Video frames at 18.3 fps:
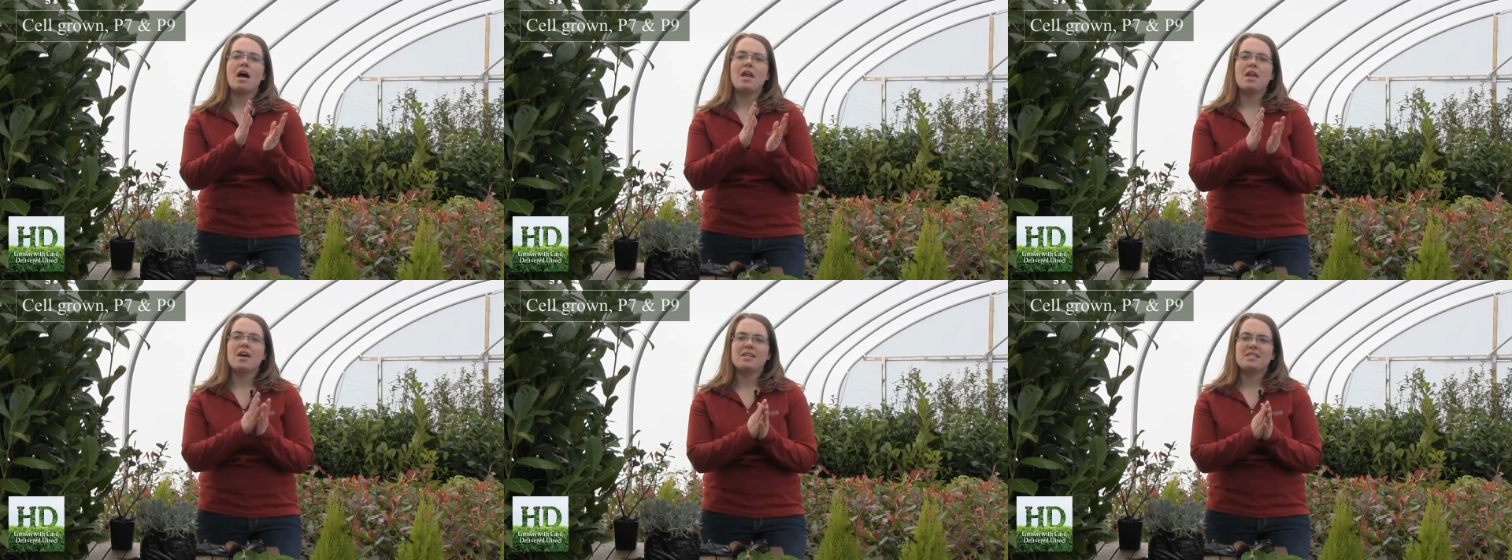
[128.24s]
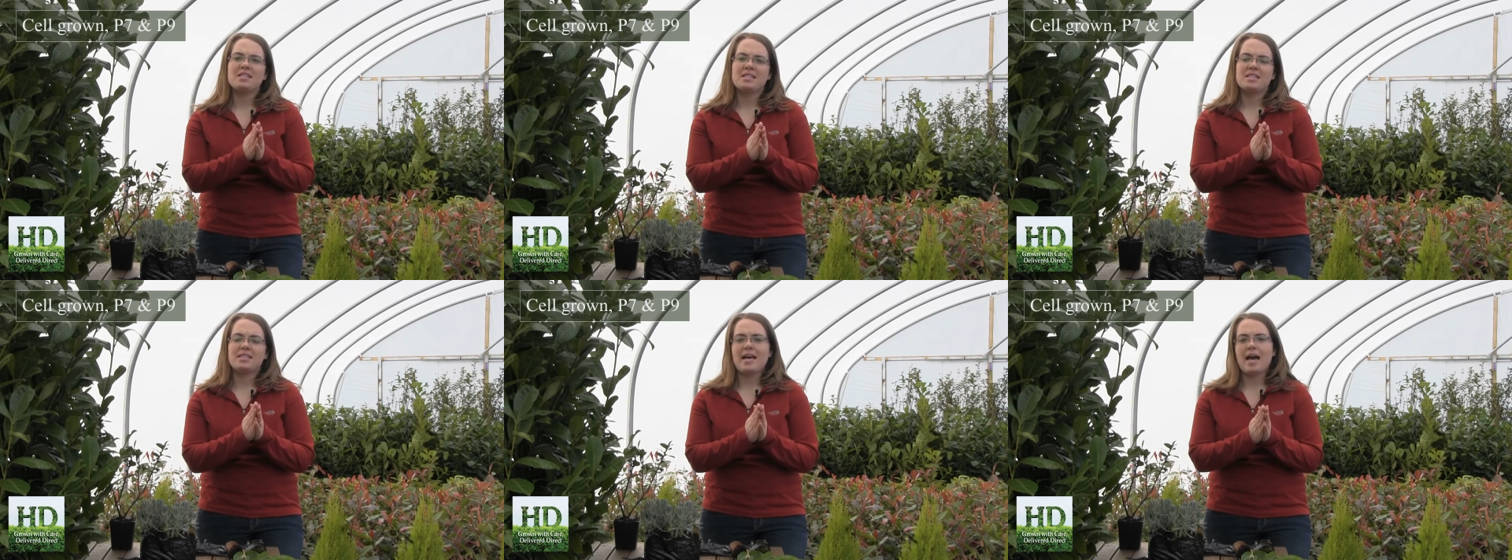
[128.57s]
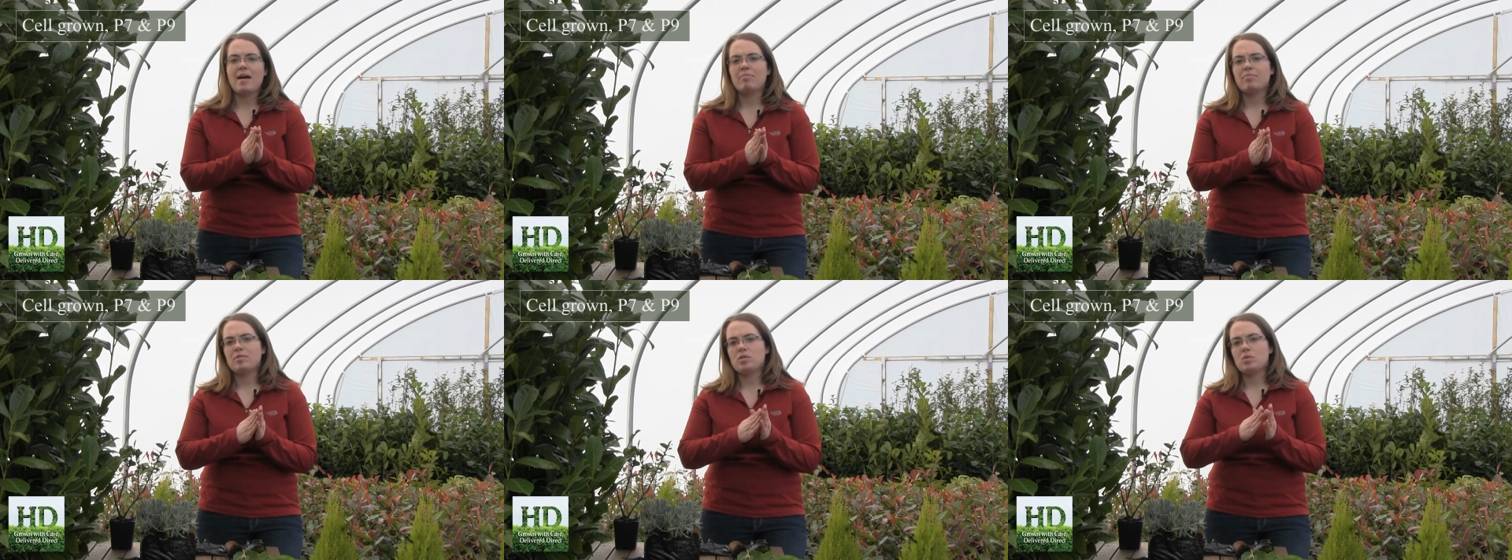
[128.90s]
a nice
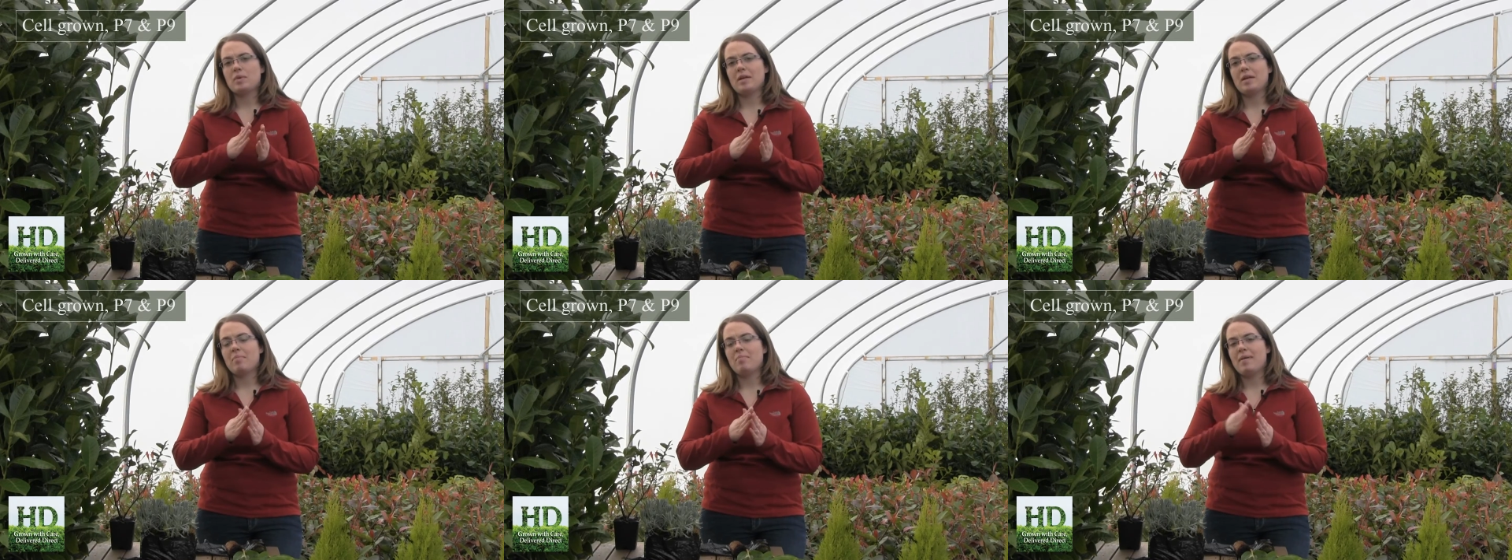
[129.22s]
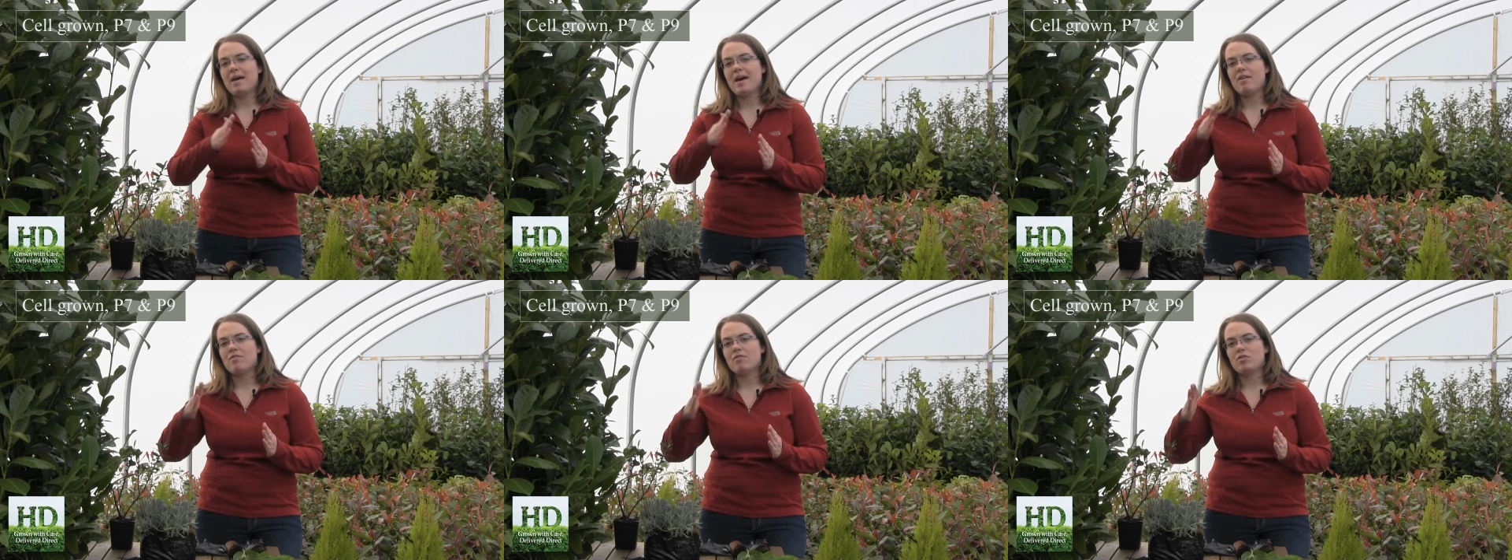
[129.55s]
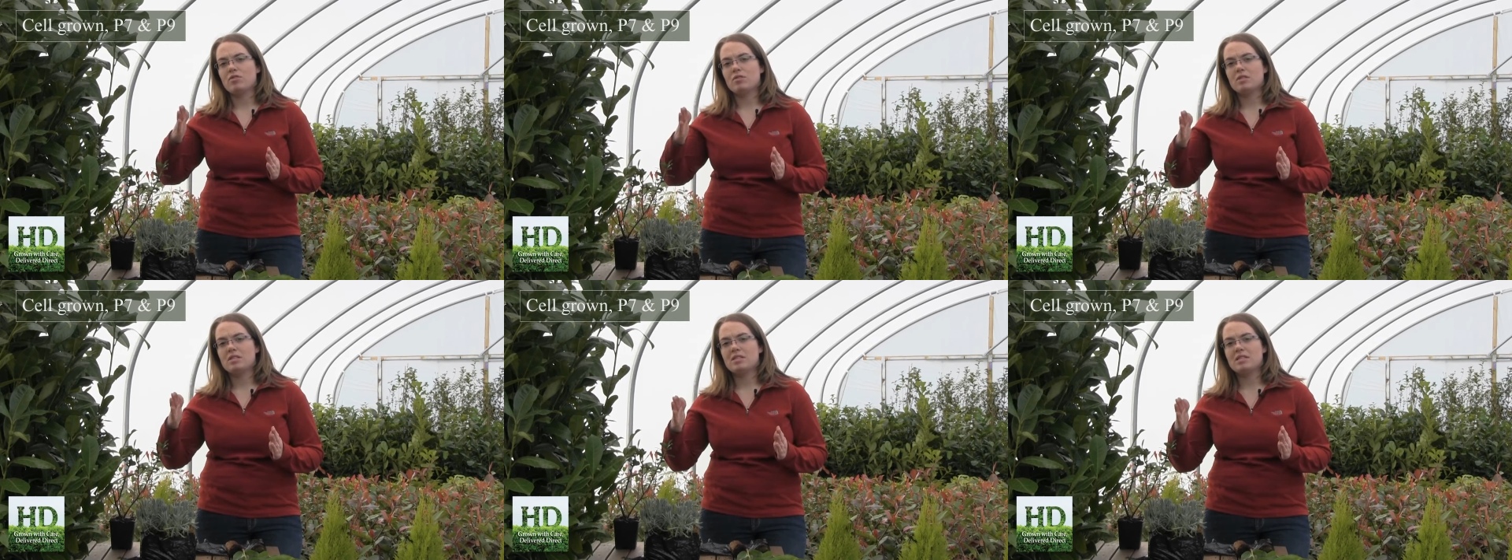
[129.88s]
step between bare
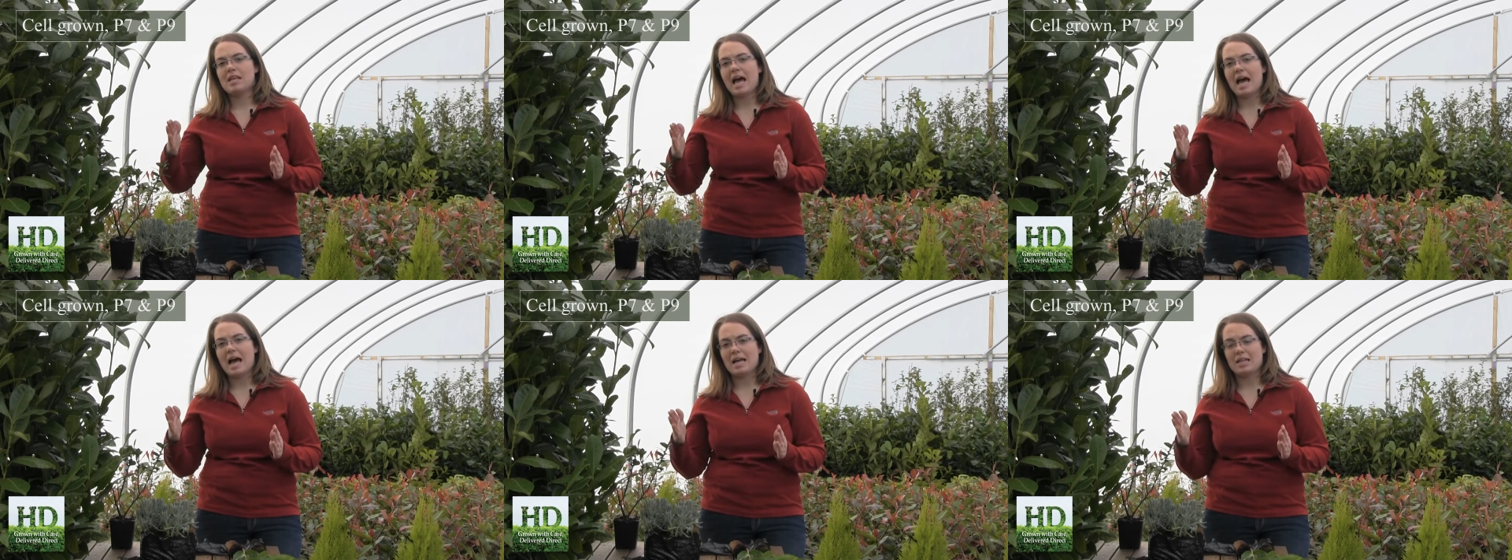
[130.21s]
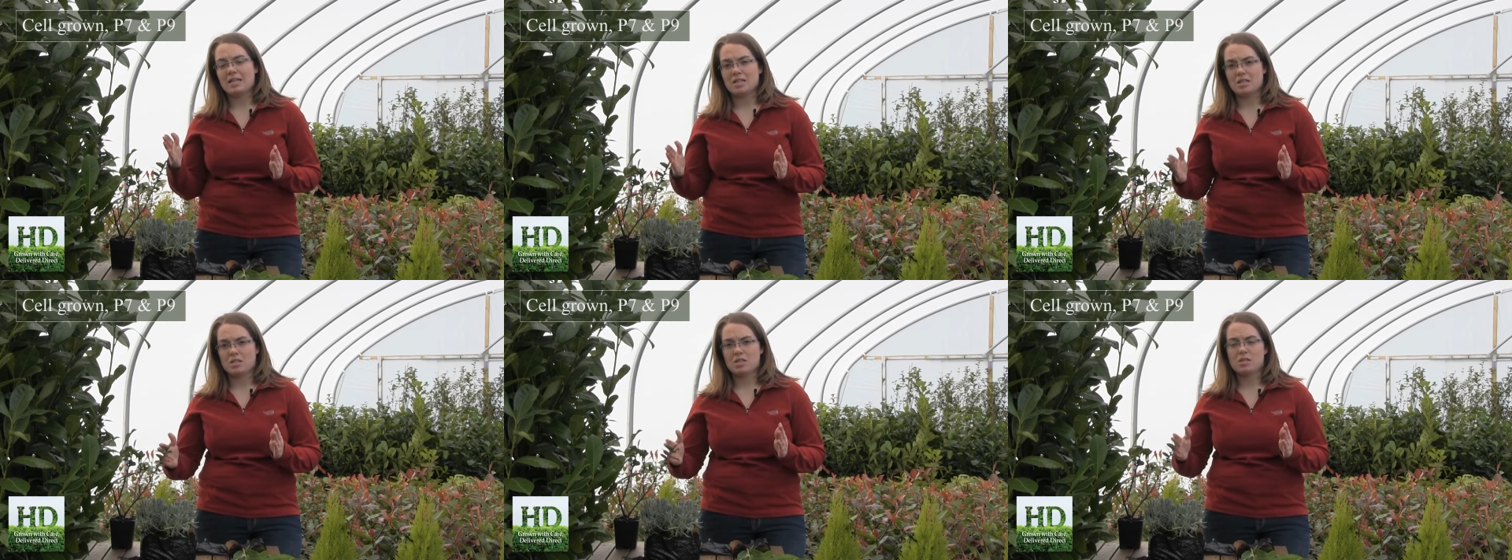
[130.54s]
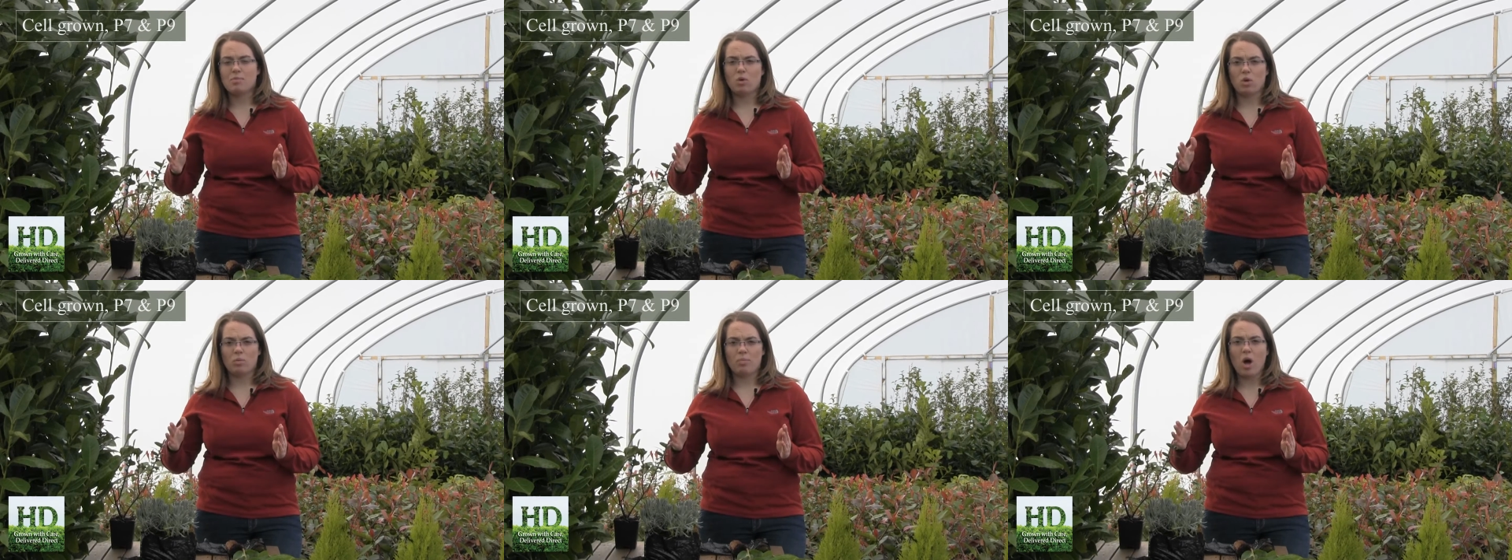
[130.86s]
roots and
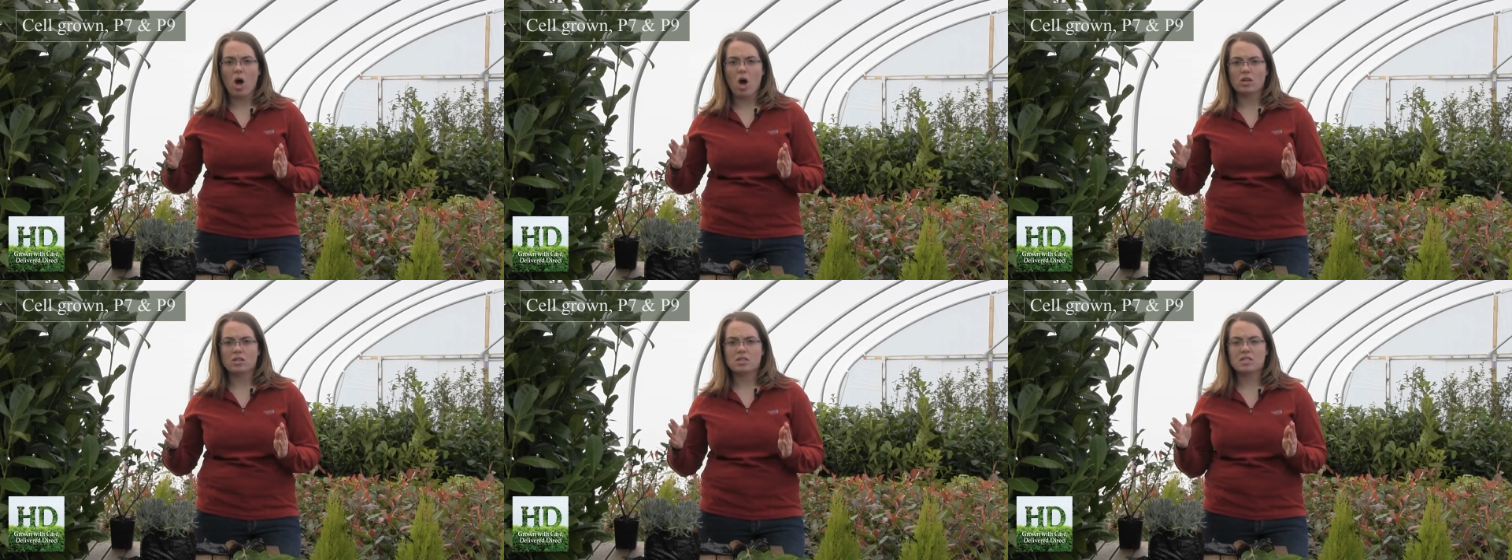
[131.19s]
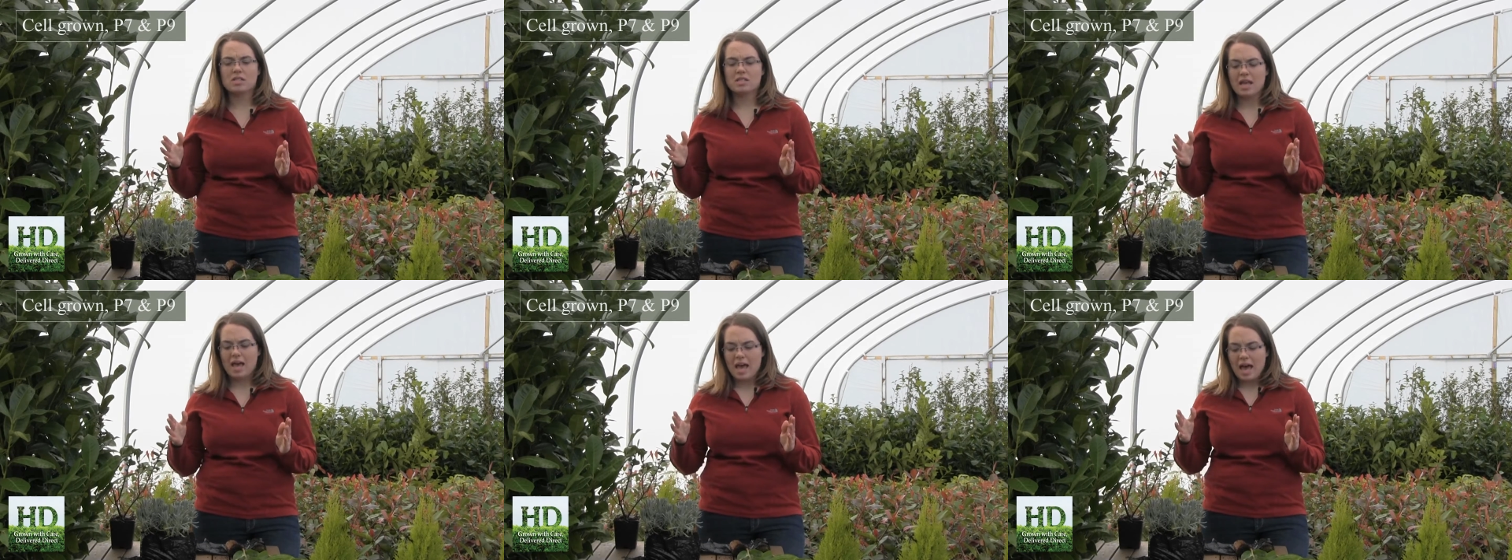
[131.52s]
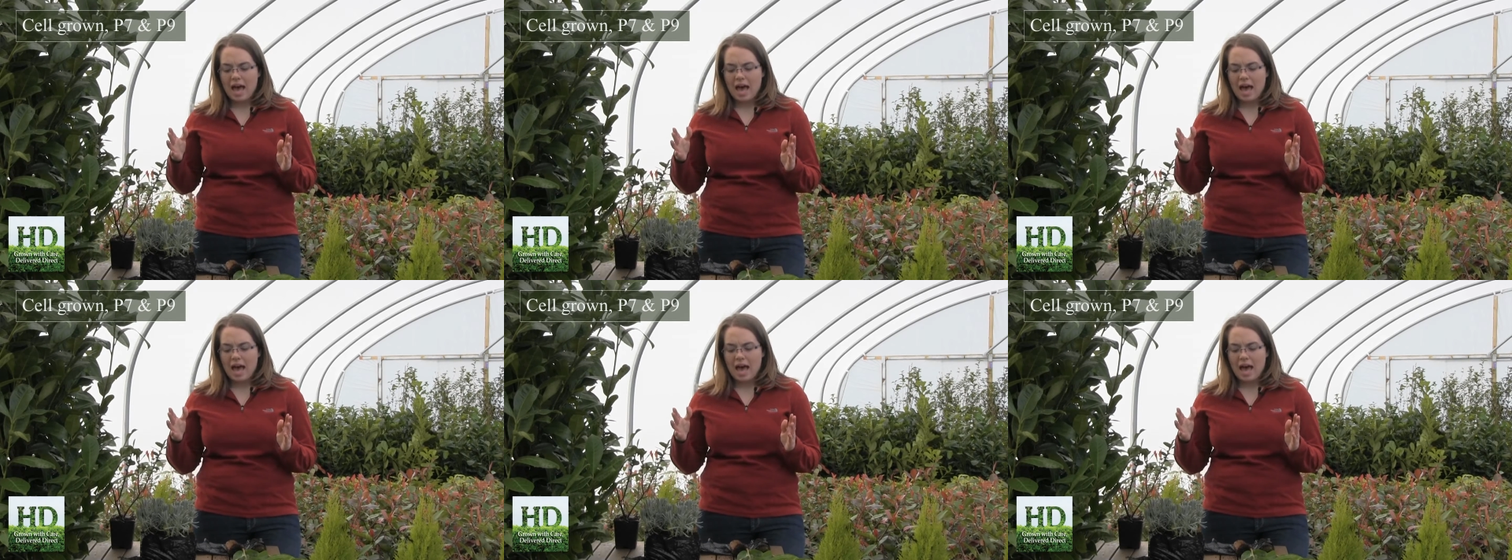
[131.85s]
small pots,